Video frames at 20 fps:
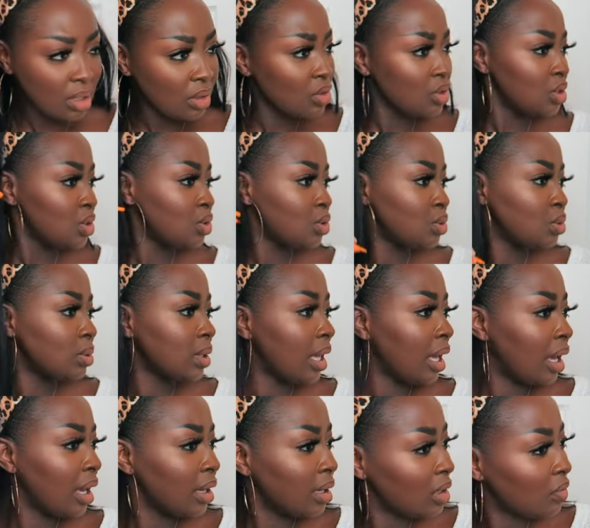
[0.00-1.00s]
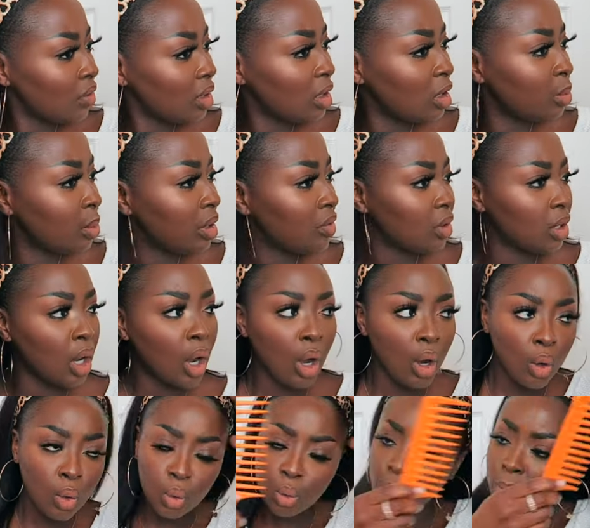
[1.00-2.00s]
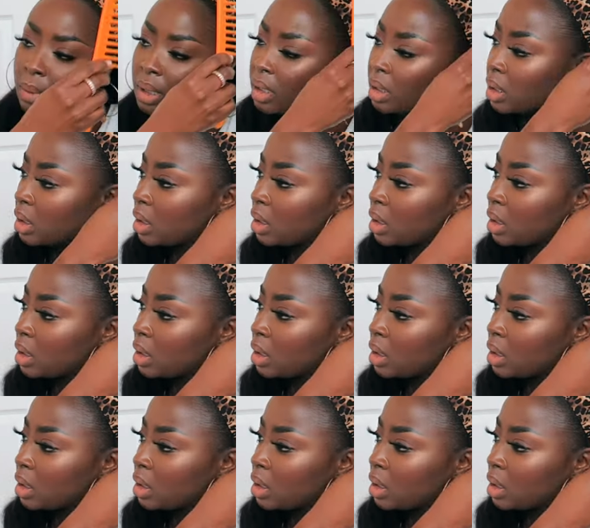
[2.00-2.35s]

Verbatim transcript: You just do that, give it a little bit of a comb.